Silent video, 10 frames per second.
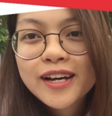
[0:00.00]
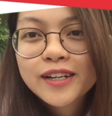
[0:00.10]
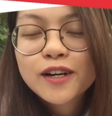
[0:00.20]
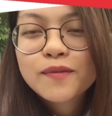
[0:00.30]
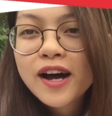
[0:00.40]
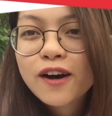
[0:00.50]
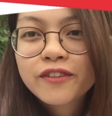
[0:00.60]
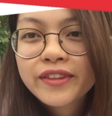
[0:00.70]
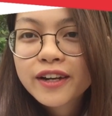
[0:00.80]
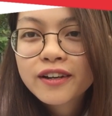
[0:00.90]
about
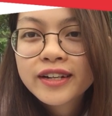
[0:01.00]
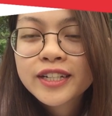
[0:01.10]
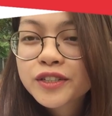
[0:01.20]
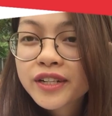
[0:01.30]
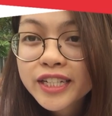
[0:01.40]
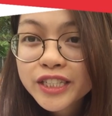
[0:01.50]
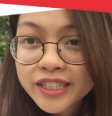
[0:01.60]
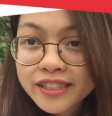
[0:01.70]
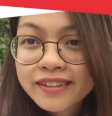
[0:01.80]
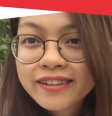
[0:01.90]
their
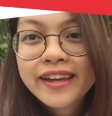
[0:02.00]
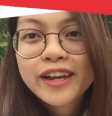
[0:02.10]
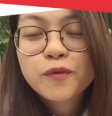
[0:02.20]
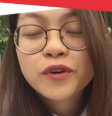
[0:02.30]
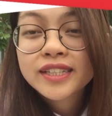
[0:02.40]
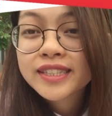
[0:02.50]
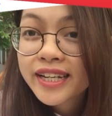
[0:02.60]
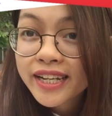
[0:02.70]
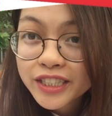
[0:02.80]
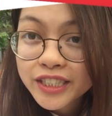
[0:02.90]
intonation, their
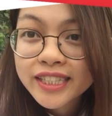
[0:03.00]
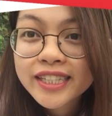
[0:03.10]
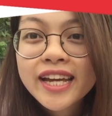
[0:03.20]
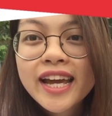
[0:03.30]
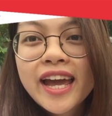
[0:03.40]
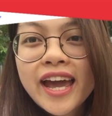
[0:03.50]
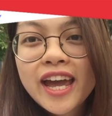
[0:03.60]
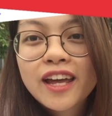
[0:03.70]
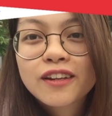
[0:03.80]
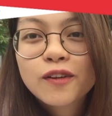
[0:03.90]
pronunciation,
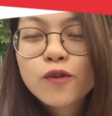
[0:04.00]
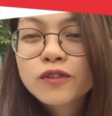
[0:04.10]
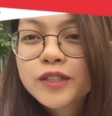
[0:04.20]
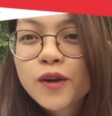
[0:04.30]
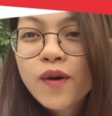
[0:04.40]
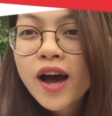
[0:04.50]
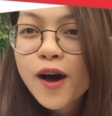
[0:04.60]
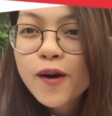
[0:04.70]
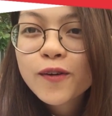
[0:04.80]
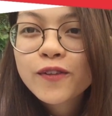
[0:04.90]
and also
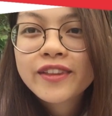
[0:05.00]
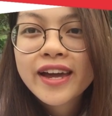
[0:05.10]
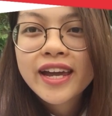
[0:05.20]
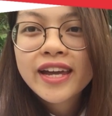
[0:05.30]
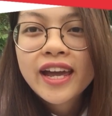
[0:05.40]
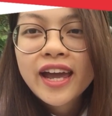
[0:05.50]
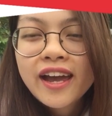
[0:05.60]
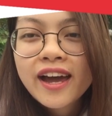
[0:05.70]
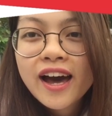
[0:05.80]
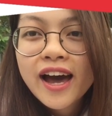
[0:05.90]
how they
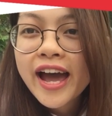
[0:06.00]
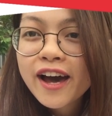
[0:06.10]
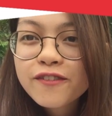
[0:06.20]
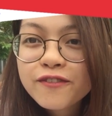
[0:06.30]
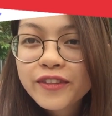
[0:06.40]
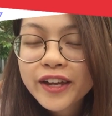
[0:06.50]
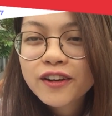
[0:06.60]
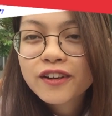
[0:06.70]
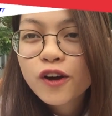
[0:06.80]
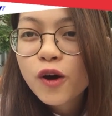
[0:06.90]
have
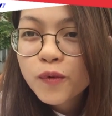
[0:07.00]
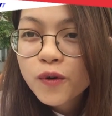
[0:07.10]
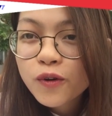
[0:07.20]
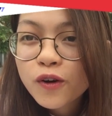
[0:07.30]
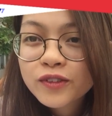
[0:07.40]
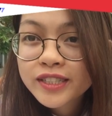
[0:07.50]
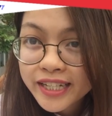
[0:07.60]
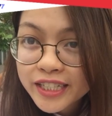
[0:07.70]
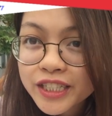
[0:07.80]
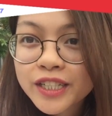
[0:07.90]
their normal
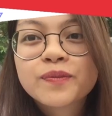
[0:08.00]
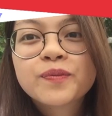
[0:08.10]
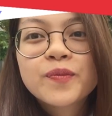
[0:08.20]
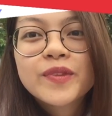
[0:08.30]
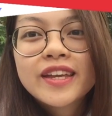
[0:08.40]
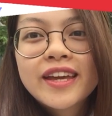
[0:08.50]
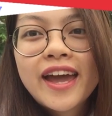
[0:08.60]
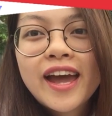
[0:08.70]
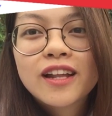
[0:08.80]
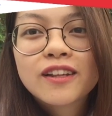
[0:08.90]
conversation.
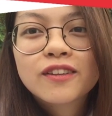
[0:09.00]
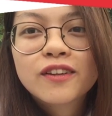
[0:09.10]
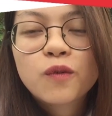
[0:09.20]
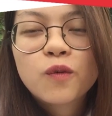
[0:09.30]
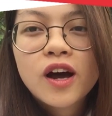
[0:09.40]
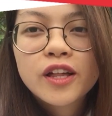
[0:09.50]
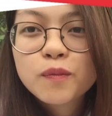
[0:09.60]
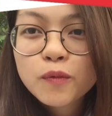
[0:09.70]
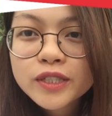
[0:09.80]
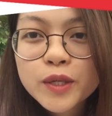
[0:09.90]
And the
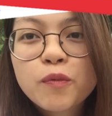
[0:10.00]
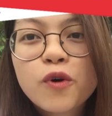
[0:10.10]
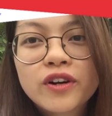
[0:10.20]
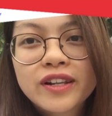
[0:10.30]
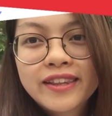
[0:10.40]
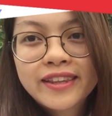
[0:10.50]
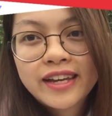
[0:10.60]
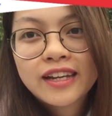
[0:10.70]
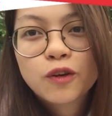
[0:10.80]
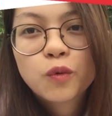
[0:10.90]
most important thing
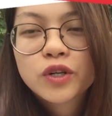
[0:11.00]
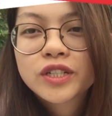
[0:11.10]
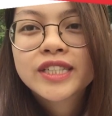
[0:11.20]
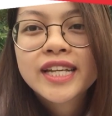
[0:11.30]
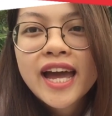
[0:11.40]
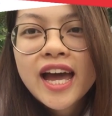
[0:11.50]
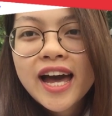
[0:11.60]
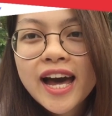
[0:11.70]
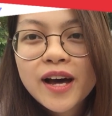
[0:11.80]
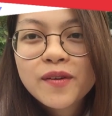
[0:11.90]
was
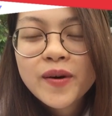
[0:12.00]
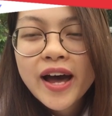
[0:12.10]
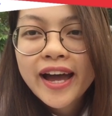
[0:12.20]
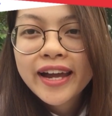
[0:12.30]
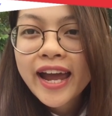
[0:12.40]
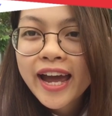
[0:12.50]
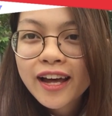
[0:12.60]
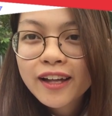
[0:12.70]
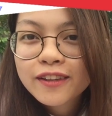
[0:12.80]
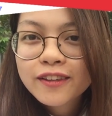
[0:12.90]
I
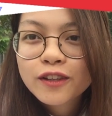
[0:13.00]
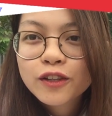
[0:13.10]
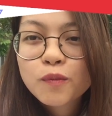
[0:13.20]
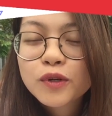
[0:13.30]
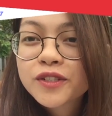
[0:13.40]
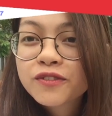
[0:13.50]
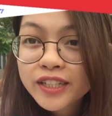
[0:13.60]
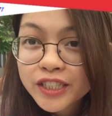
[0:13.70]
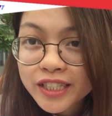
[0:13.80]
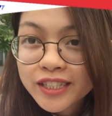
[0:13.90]
have the
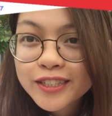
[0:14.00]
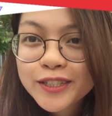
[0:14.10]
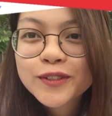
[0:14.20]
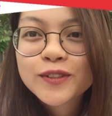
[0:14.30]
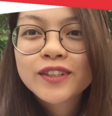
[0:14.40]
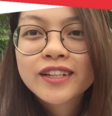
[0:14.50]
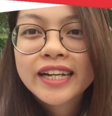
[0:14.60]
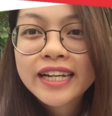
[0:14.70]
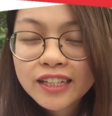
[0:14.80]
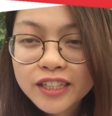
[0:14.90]
motivation to learn
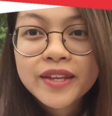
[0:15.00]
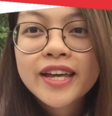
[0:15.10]
English.